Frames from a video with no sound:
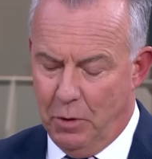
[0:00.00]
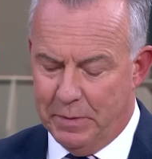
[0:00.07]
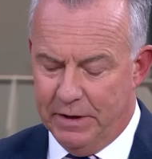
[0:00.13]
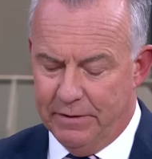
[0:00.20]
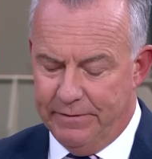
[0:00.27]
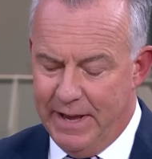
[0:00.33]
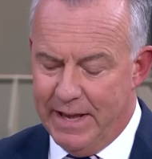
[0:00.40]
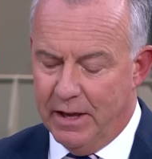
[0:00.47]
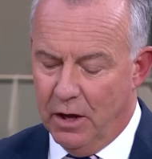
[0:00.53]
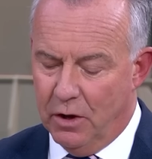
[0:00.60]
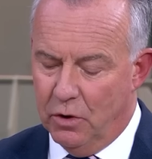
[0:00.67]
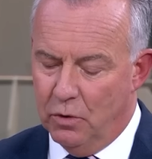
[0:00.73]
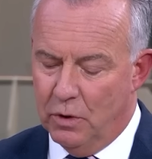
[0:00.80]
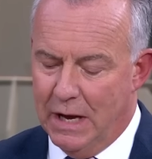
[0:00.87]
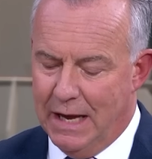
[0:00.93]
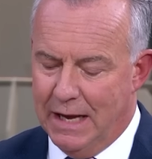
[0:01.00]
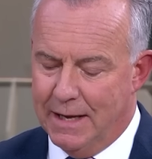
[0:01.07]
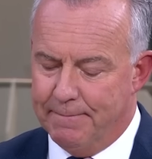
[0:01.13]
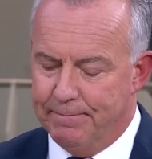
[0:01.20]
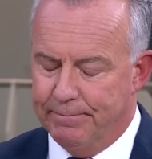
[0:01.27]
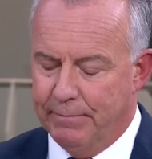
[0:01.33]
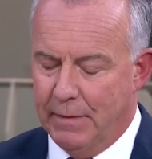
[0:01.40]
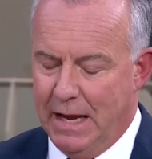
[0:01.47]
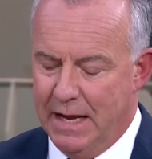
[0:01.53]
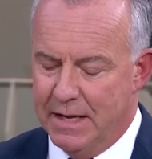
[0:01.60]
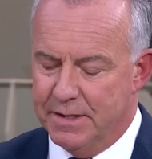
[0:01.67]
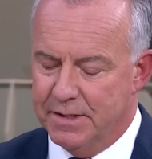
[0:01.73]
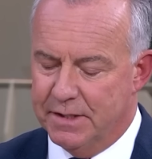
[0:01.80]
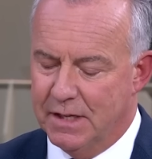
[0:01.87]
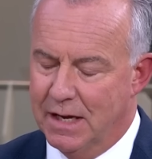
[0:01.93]
Robert Fico
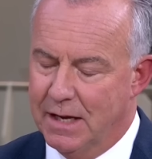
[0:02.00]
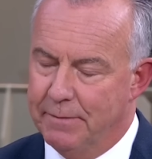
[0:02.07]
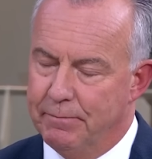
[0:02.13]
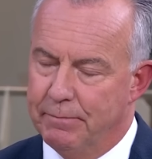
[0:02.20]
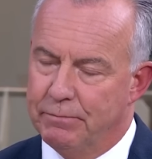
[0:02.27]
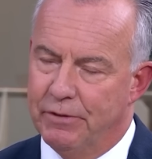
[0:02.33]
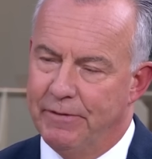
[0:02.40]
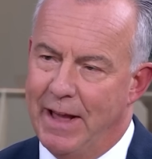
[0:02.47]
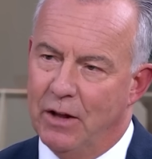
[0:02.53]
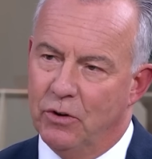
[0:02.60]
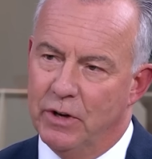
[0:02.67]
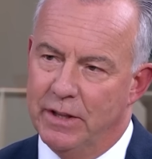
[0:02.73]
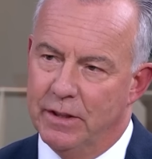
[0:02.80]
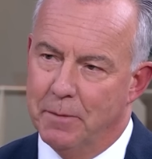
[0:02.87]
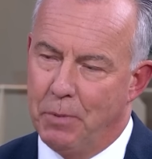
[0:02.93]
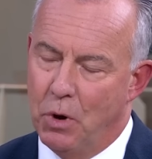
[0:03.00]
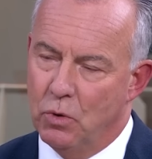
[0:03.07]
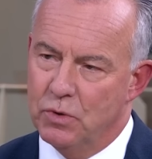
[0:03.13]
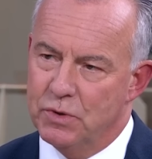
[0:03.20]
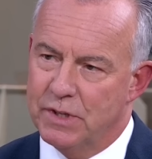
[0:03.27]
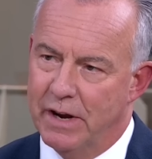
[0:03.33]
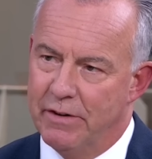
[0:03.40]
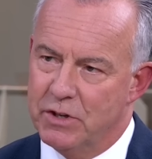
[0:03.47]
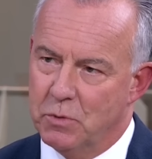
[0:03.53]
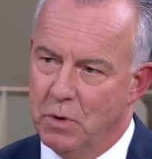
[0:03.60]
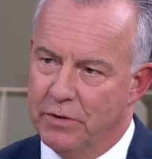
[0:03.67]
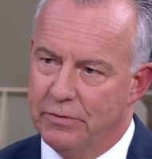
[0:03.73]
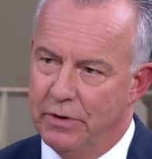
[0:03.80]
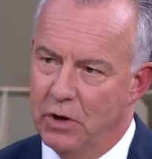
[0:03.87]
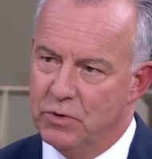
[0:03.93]
has prevailed in the polls there. It's
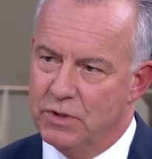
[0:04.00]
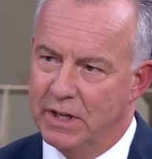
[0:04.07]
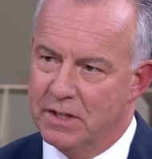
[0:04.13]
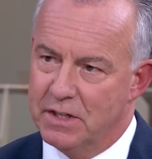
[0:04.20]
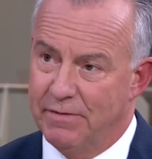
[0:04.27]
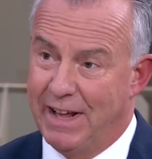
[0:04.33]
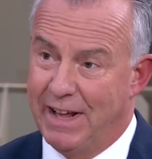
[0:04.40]
worth noting that